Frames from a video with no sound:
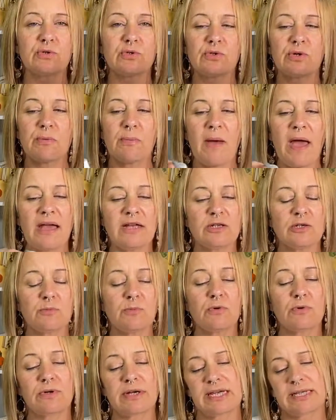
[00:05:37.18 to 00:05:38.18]
doing paint
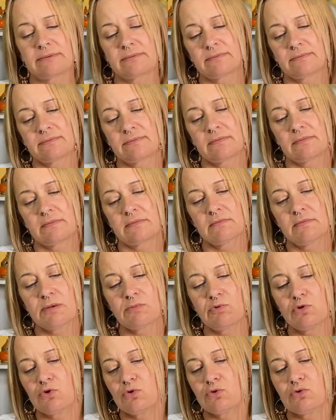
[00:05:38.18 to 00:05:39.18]
pouring.
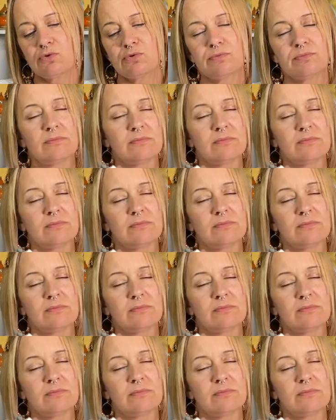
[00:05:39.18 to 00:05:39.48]
I'm sure